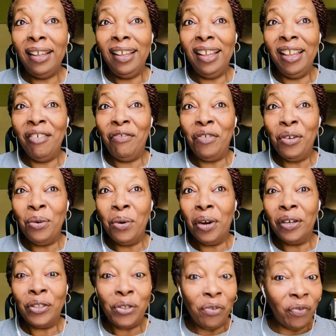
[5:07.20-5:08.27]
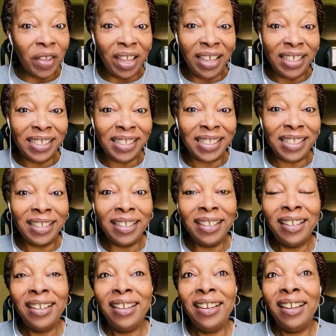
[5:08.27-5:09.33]
if you are two faced,
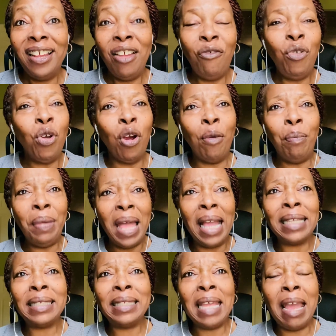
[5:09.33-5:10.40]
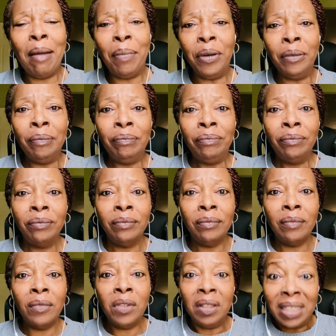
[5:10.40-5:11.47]
if you're a backstabber,
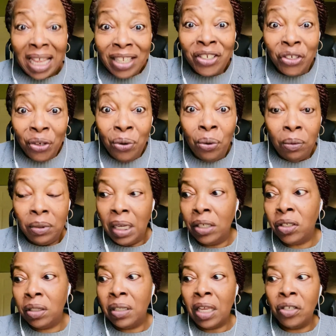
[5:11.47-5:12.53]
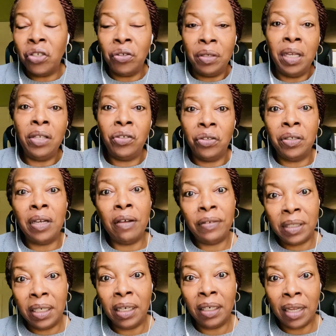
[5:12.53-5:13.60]
that's you. That's that's your nature. And I've
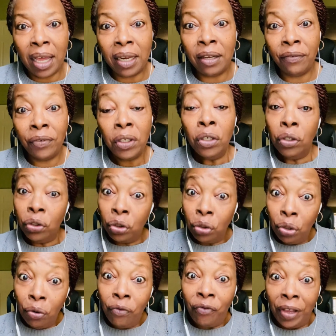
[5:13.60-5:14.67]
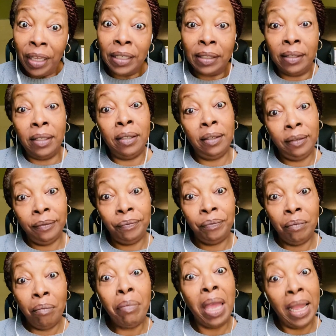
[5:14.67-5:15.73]
seen a lot of two faced
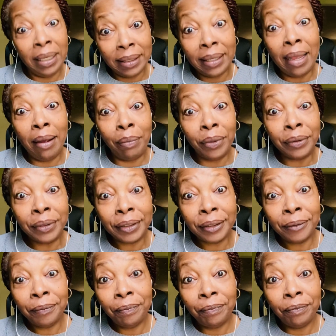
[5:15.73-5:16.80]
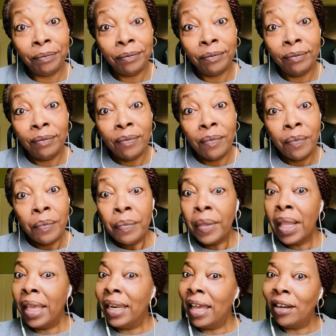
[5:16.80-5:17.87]
backstabbers
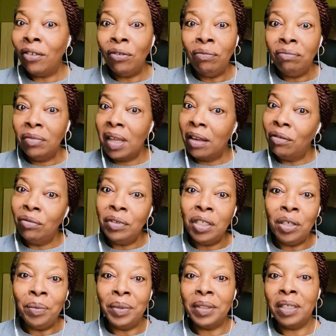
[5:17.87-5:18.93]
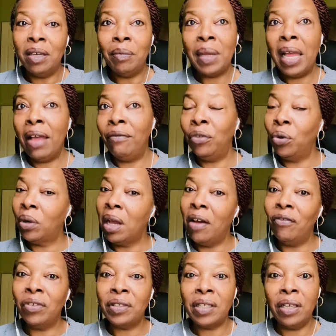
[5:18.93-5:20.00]
and I don't I don't deal with them. I have no
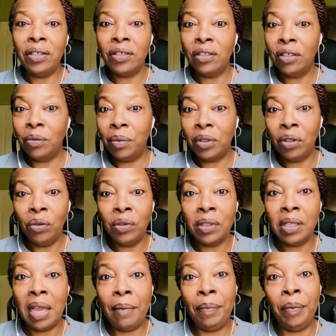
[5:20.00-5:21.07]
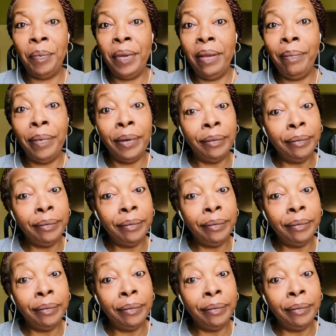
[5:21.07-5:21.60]
conversations with those type of people.